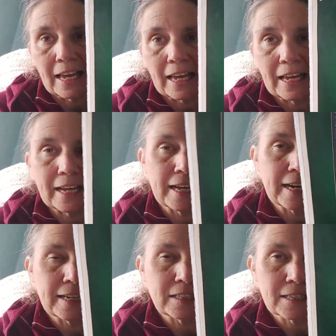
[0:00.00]

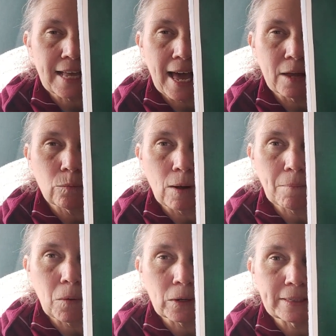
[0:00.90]
and I just had
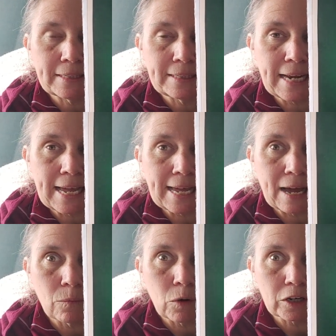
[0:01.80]
one more day
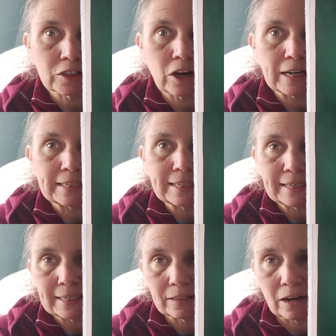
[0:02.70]
I worked on it
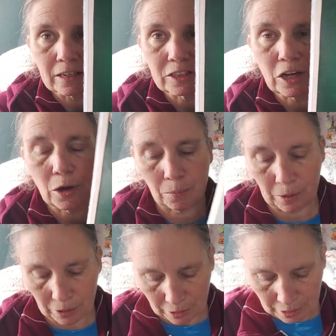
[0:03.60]
in
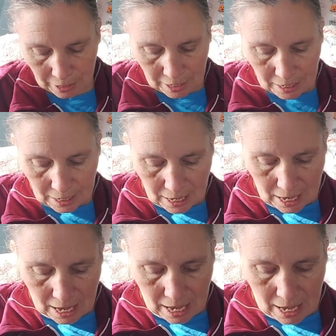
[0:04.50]
October.
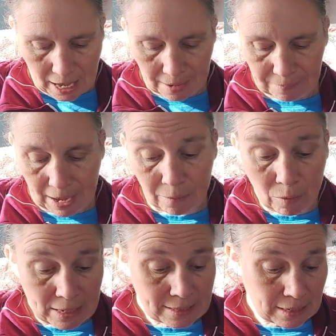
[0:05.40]
I
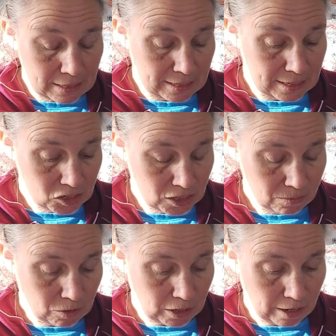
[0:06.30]
was going to initially
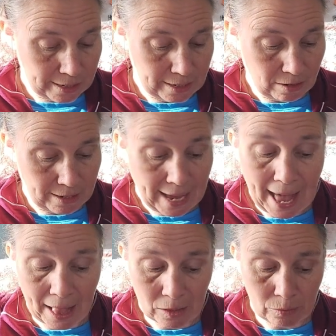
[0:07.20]
work on it on
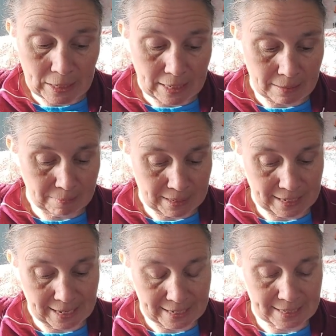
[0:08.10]
Halloween, but I
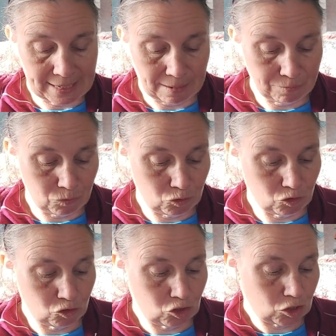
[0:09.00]
ended up
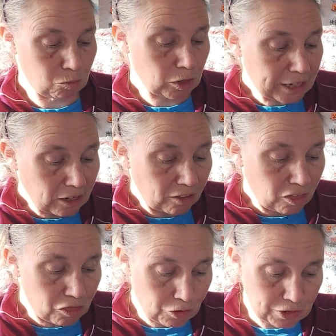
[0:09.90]
just working on
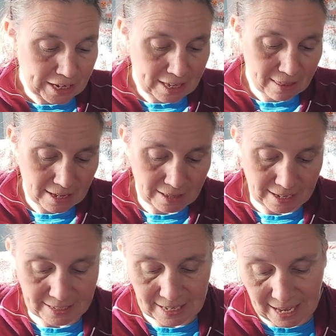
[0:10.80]
the 30th, and
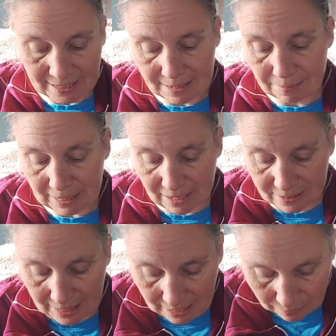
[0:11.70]
I had something else that I